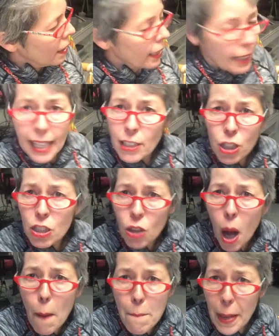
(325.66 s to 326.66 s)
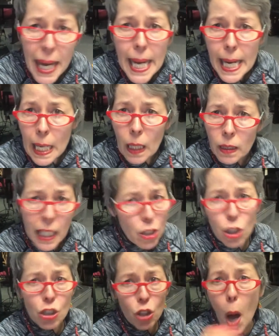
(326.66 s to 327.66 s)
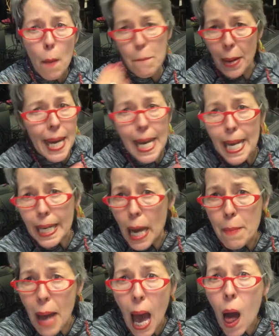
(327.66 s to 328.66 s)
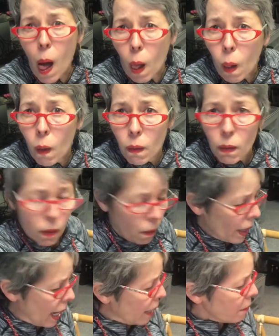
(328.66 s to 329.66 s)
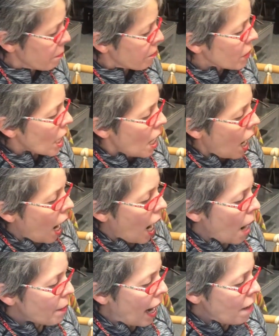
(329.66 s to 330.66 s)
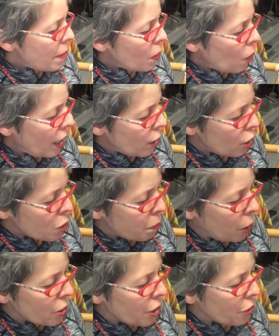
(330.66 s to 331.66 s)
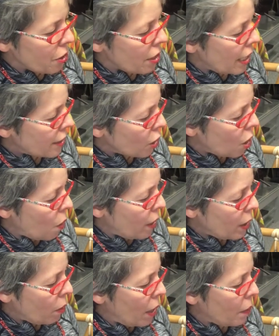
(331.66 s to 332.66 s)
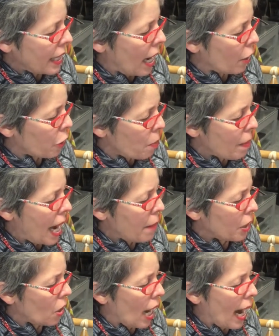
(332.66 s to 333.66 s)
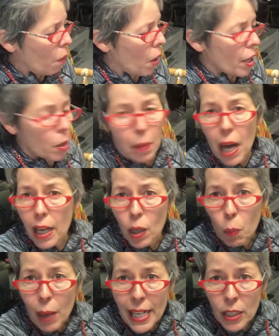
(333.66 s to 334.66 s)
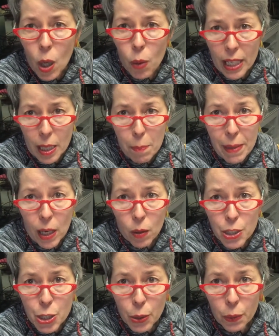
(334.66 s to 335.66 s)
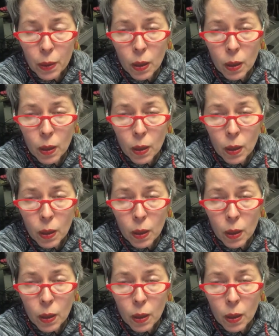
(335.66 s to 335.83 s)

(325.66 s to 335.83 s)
That's just called being. That's just called being ML, okay? I've been one of those persons that doesn't go anywhere without a thermometer, a hot water bottle, a raincoat, and a parachute.